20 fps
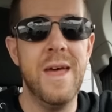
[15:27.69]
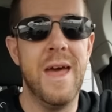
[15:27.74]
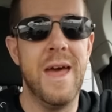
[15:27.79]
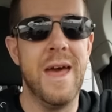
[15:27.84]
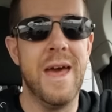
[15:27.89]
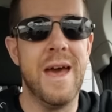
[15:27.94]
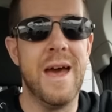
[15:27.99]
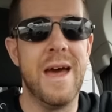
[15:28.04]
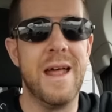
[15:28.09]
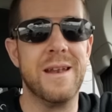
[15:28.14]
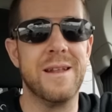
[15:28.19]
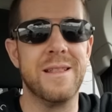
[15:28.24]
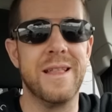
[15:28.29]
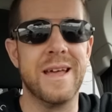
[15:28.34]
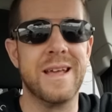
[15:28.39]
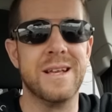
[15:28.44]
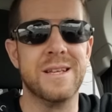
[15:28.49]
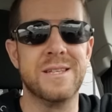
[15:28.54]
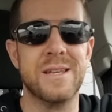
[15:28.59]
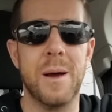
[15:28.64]
And
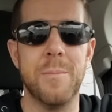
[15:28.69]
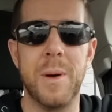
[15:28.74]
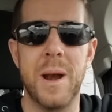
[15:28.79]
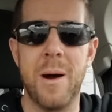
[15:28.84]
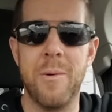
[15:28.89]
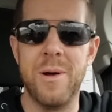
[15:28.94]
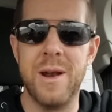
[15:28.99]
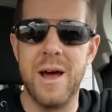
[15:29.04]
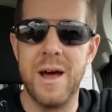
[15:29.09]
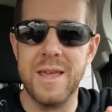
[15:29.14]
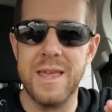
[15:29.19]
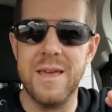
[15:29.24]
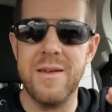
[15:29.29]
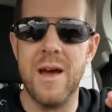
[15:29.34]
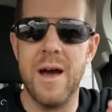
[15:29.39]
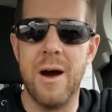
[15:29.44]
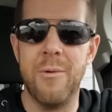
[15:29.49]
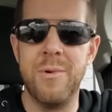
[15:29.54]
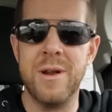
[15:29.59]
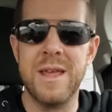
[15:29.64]
like I said, but I want
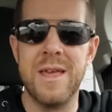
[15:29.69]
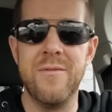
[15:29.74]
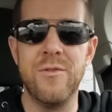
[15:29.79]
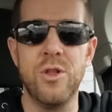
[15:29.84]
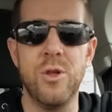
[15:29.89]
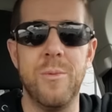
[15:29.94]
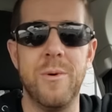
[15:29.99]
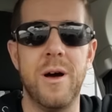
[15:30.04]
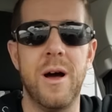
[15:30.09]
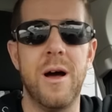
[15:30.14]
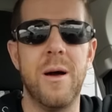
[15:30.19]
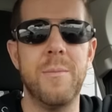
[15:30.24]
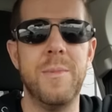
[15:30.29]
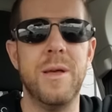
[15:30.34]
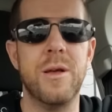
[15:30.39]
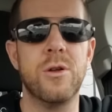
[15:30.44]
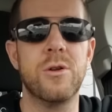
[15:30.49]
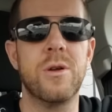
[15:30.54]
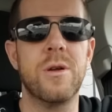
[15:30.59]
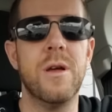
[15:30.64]
you